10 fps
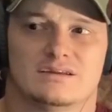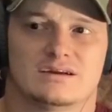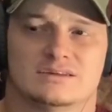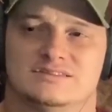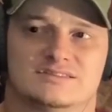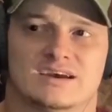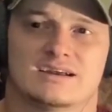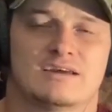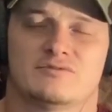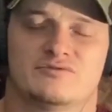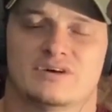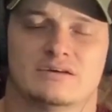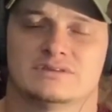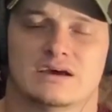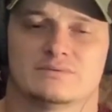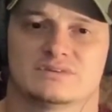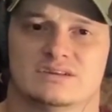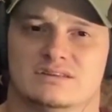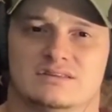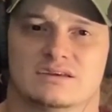I just I haven't found that with
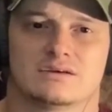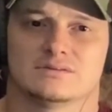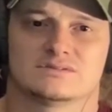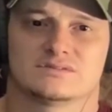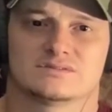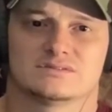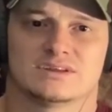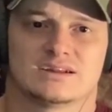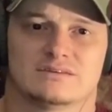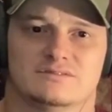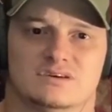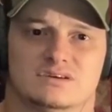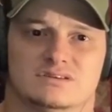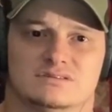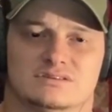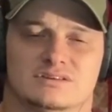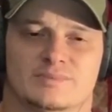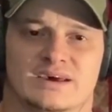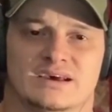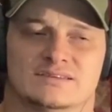anything else that I've done in the
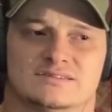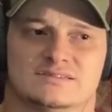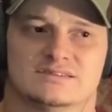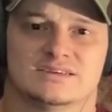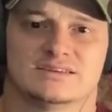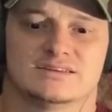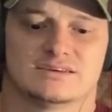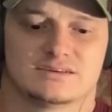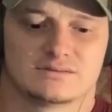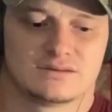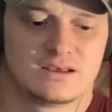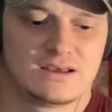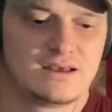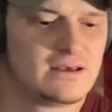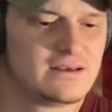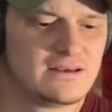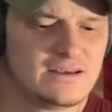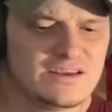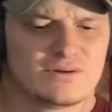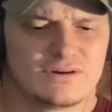past, and uh,
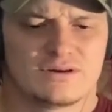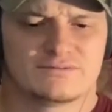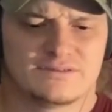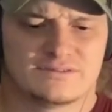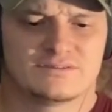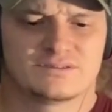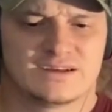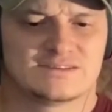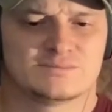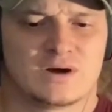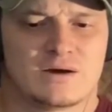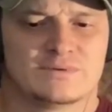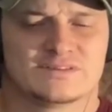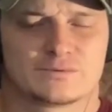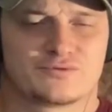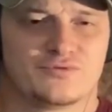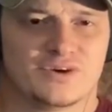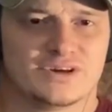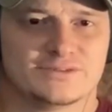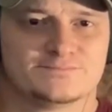you know I've definitely had some hobbies that were
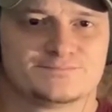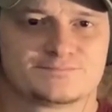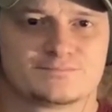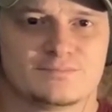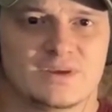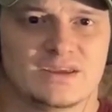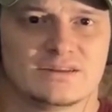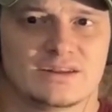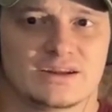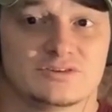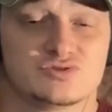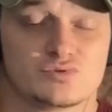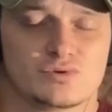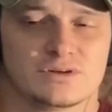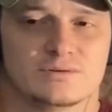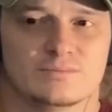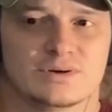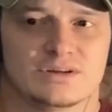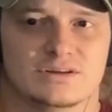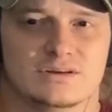fun and that I enjoyed,
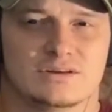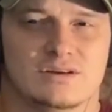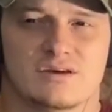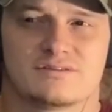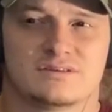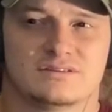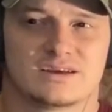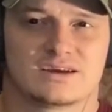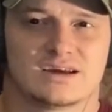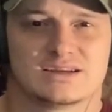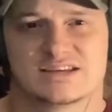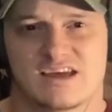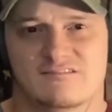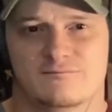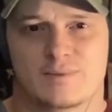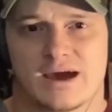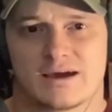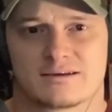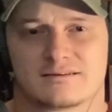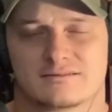but nothing that kind of gave
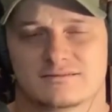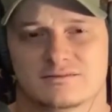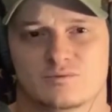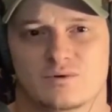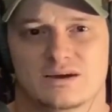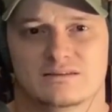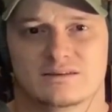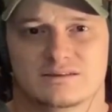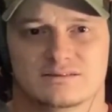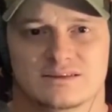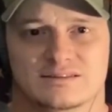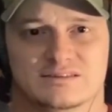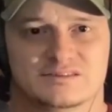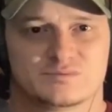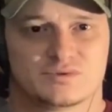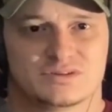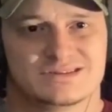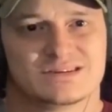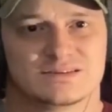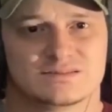back the way that that this one
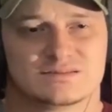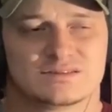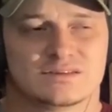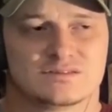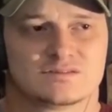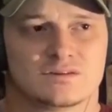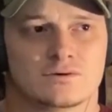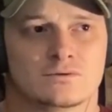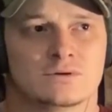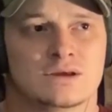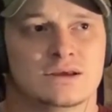does, and so